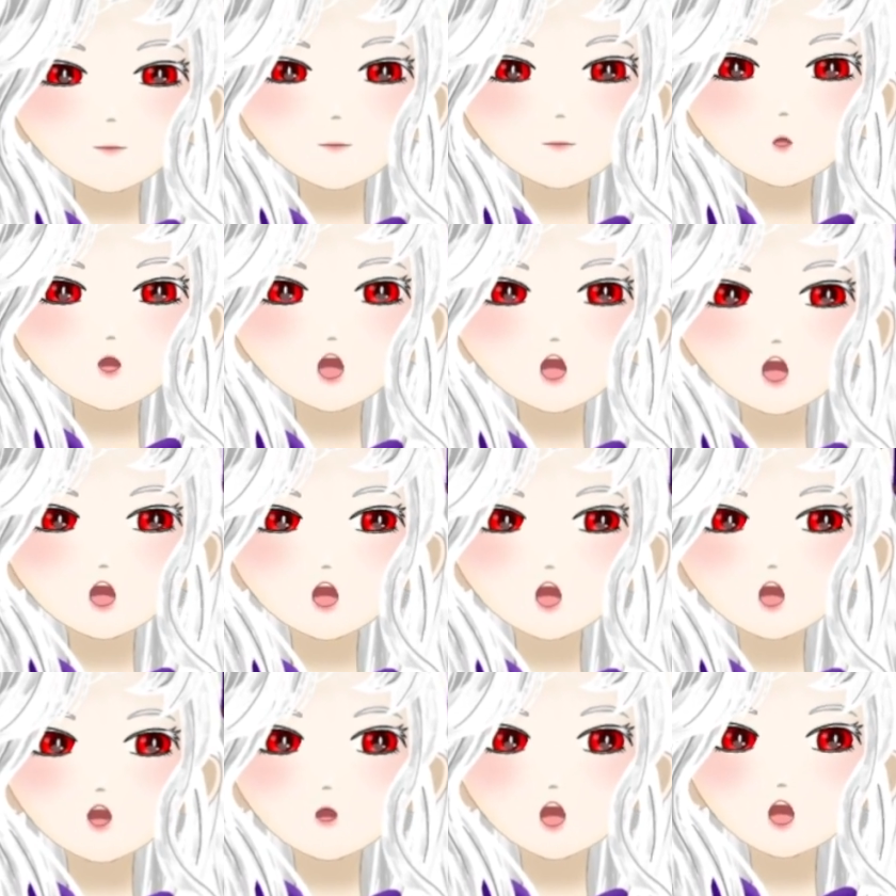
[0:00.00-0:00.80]

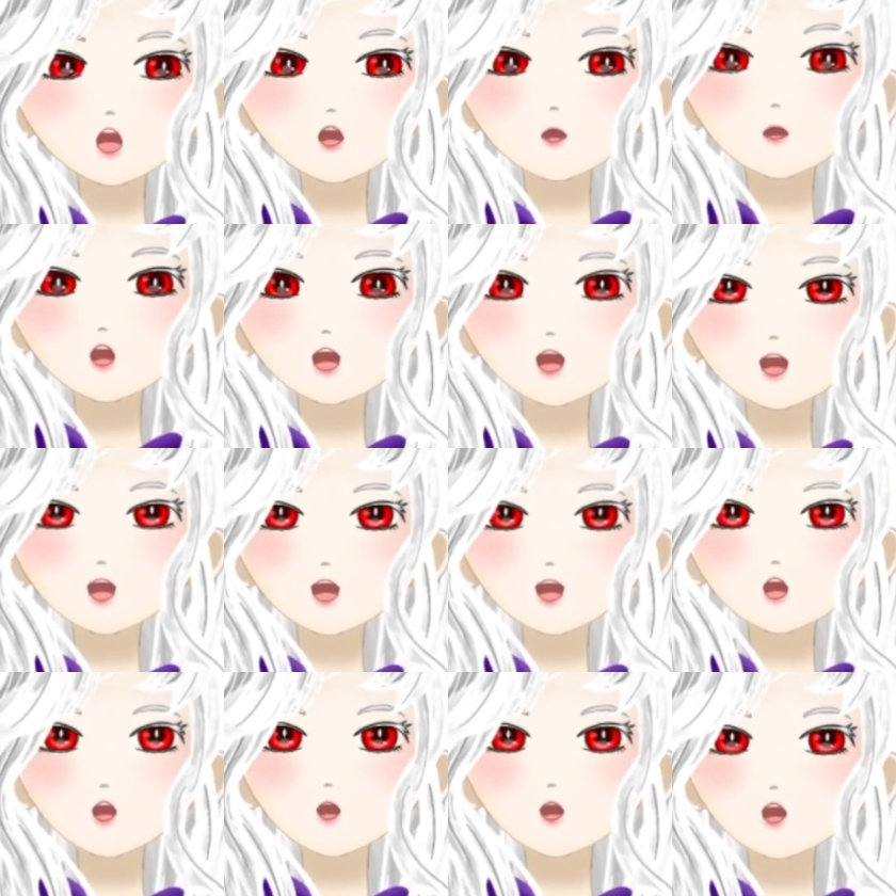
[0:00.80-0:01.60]
And I was gonna
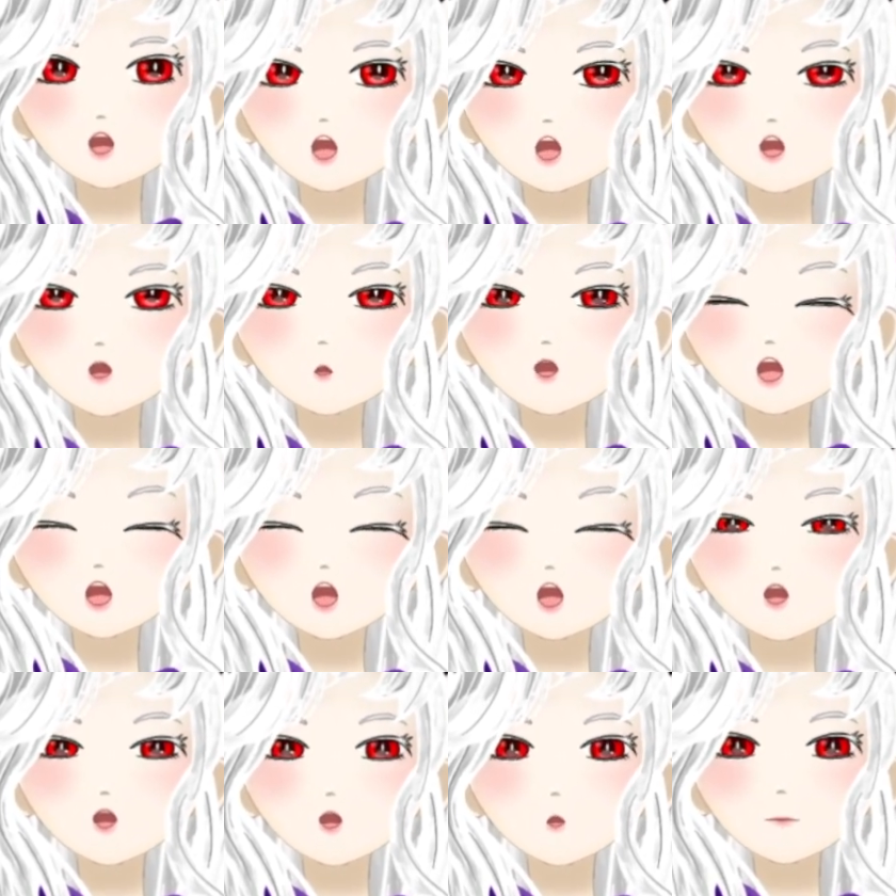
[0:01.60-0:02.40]
do the same thing
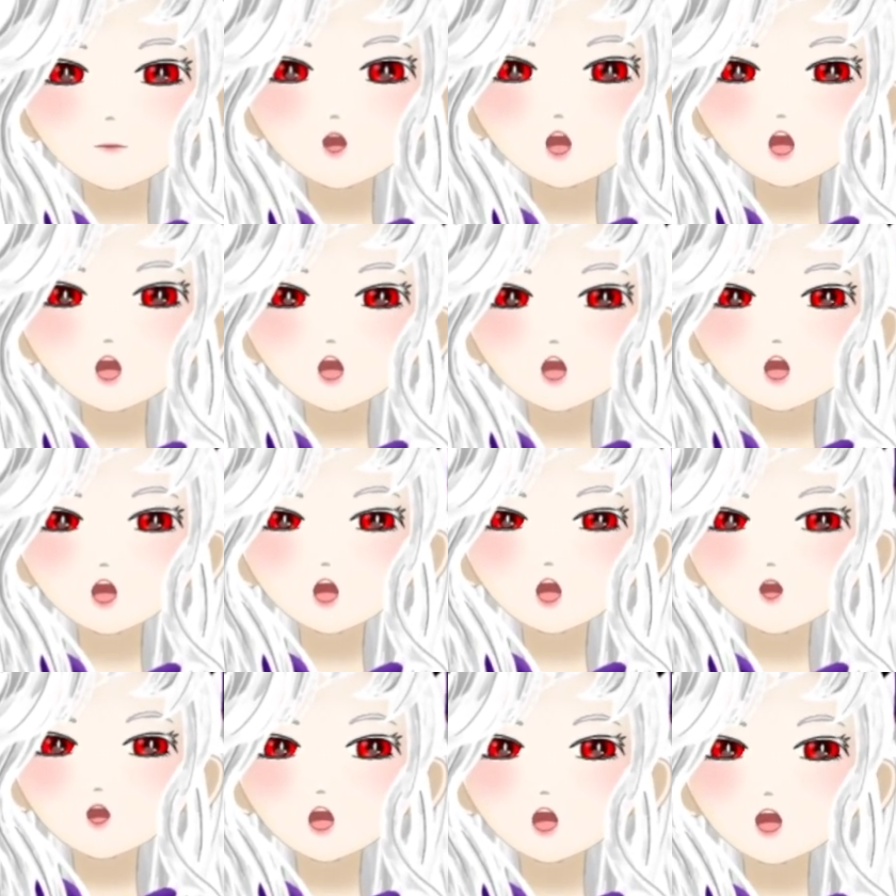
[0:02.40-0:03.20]
for part 2,
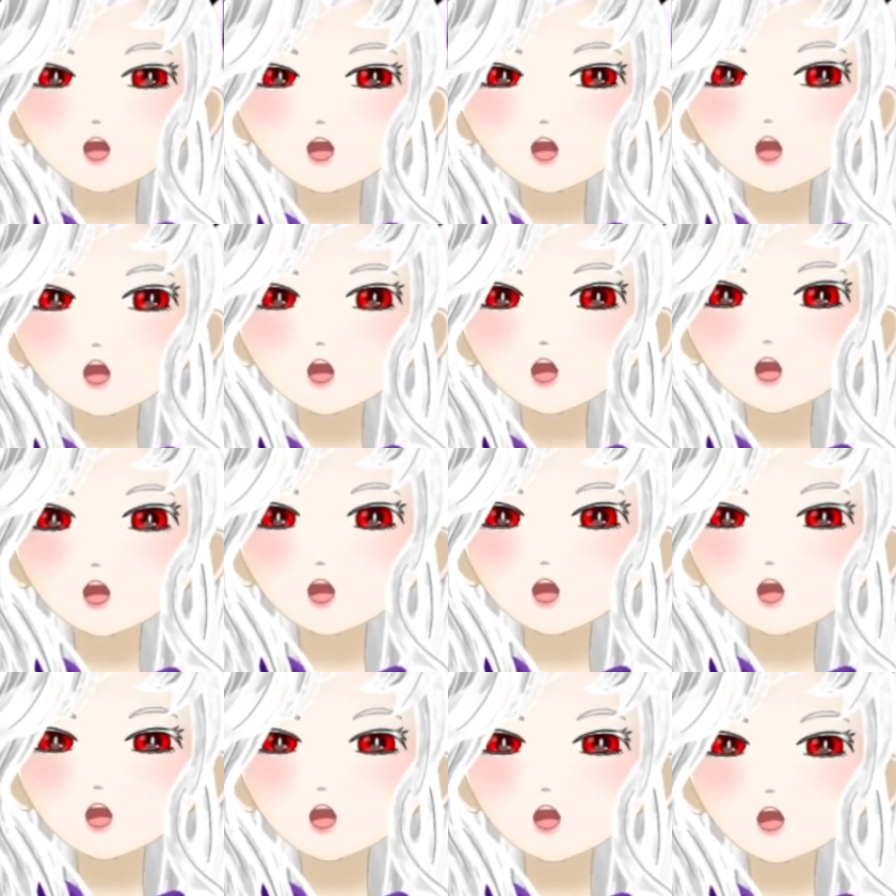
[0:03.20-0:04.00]

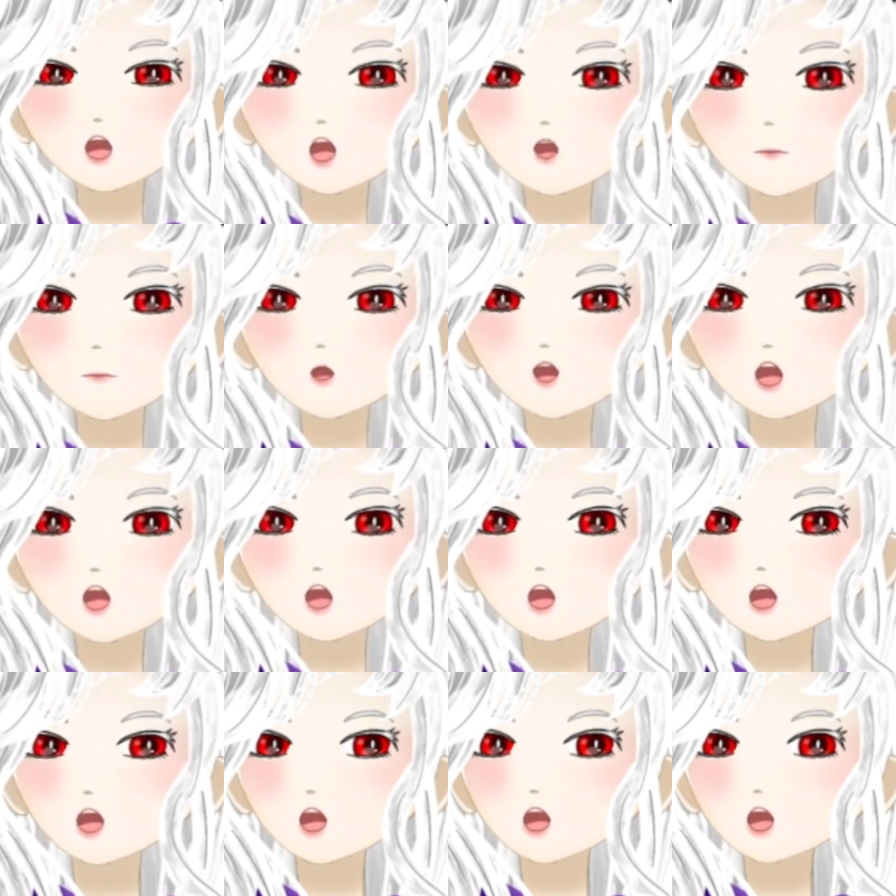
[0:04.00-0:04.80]
but
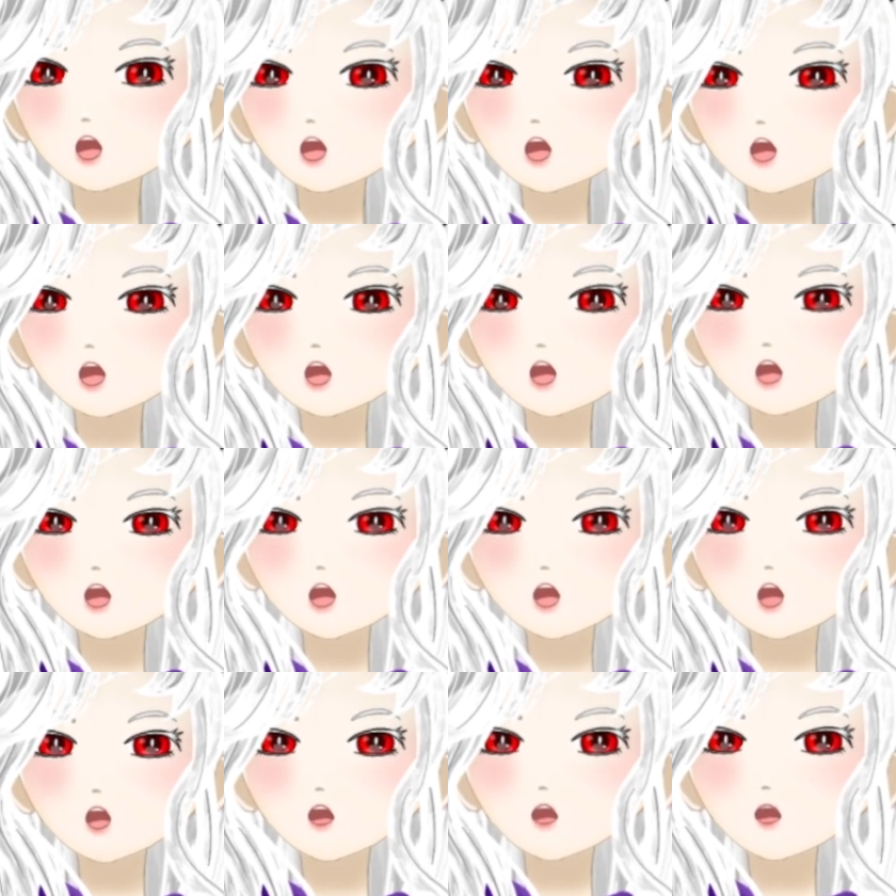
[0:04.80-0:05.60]
then I saw that the
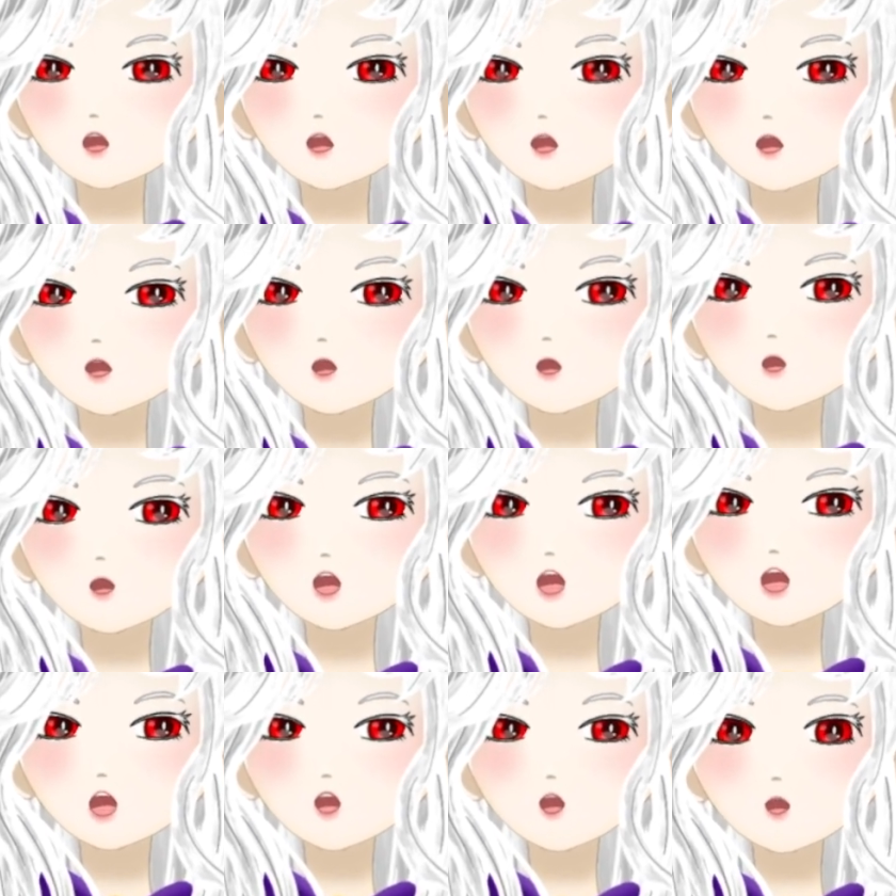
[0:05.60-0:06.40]
whole
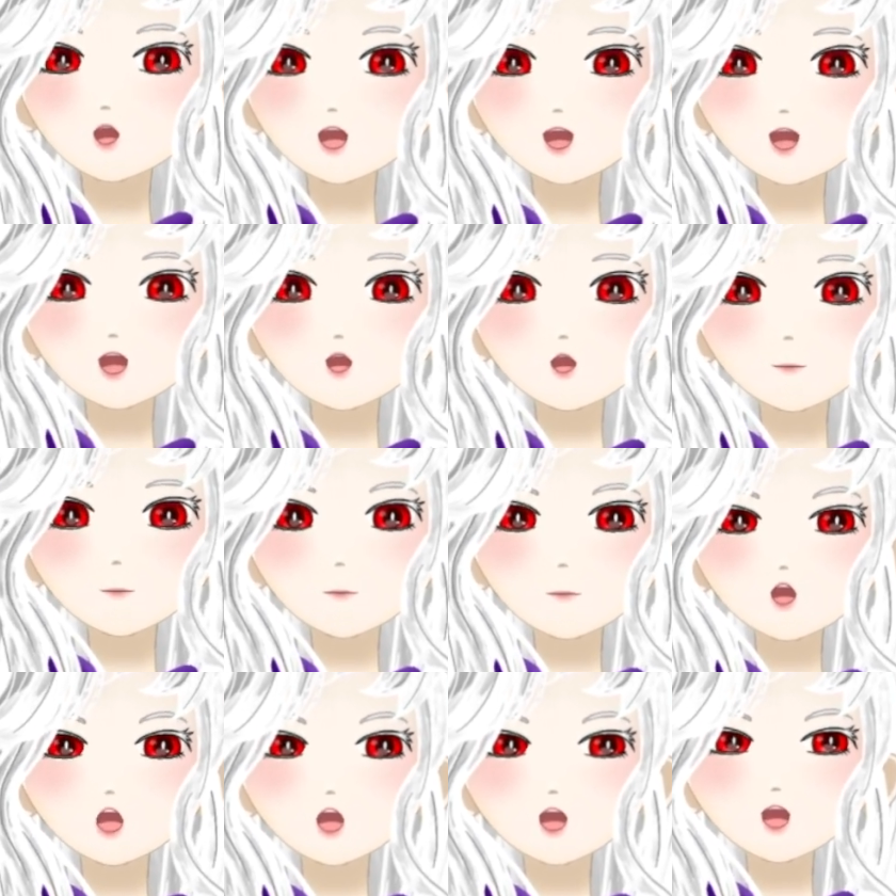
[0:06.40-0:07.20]
internet
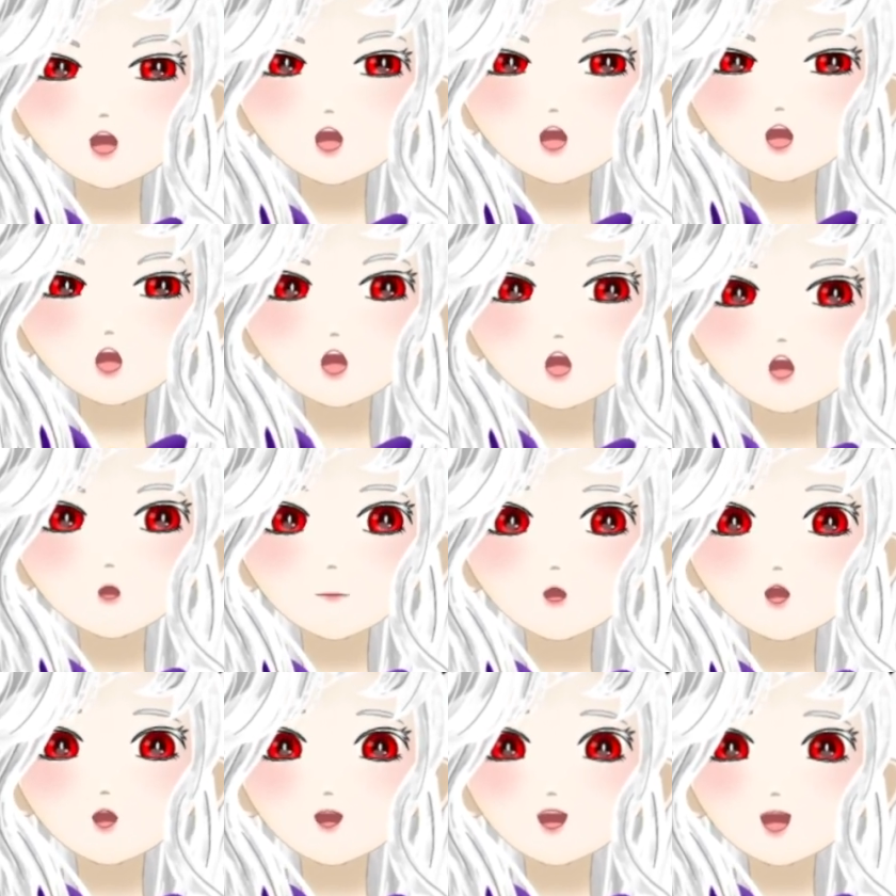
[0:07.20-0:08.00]
was having a
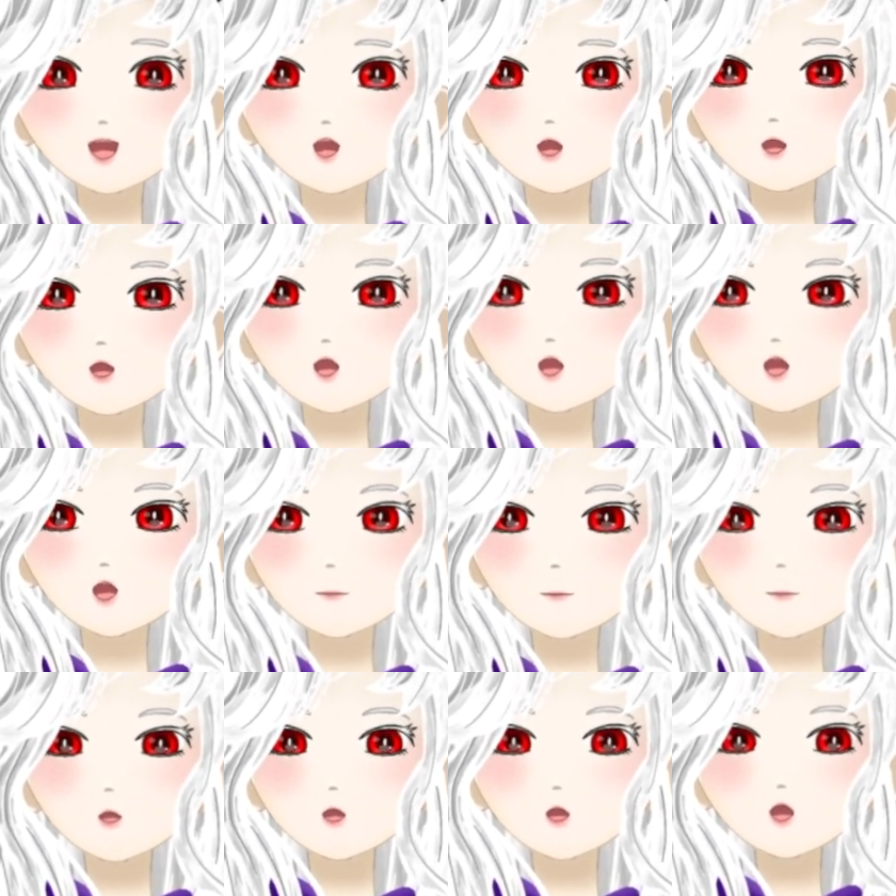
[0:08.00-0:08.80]
meltdown
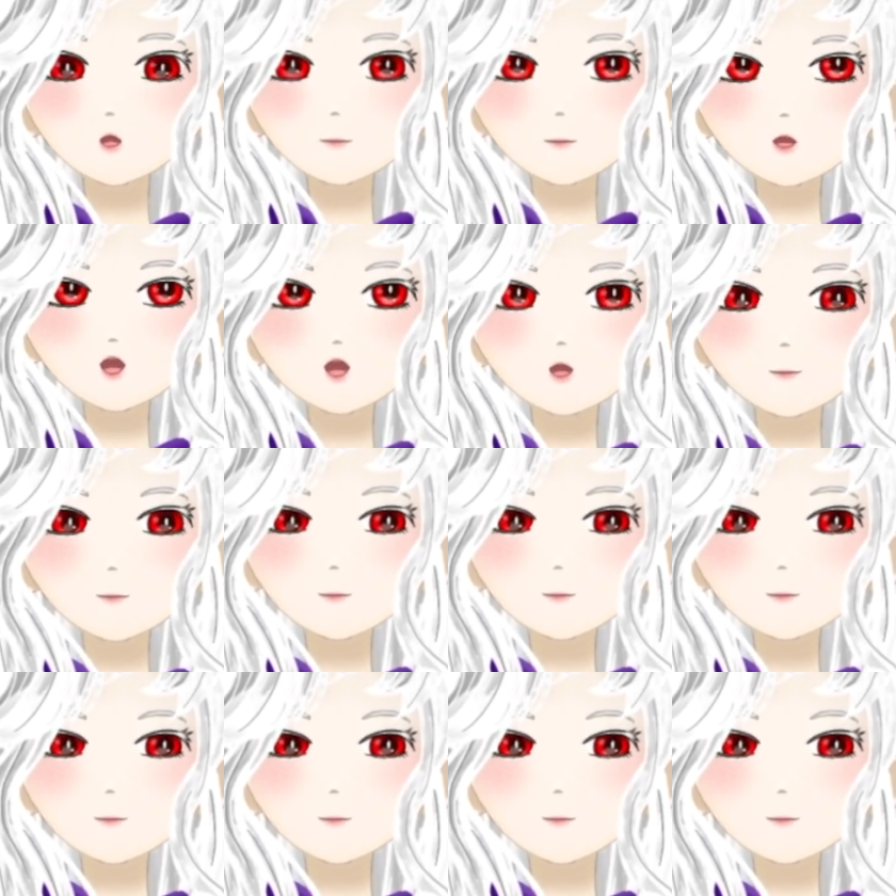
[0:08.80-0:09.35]
about something.